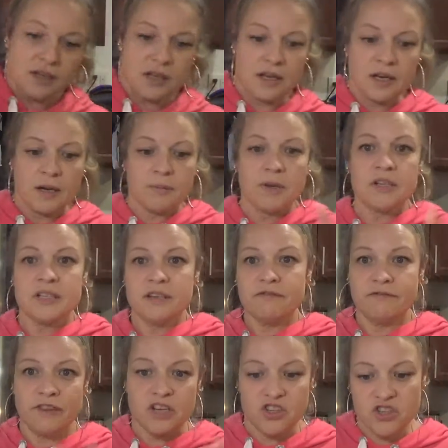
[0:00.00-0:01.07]
And I'm gonna
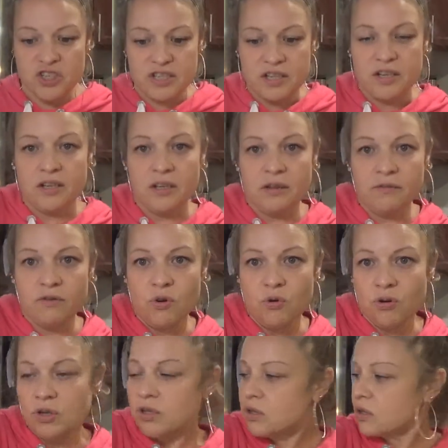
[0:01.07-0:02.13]
dip veggies in it, of
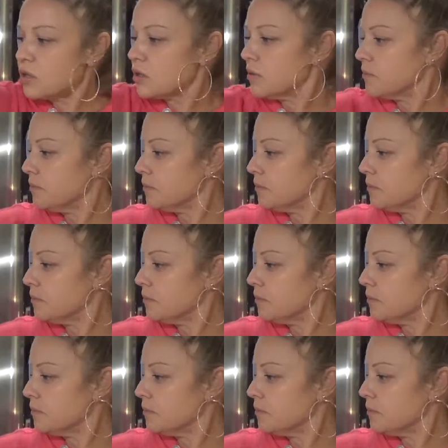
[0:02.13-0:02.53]
course.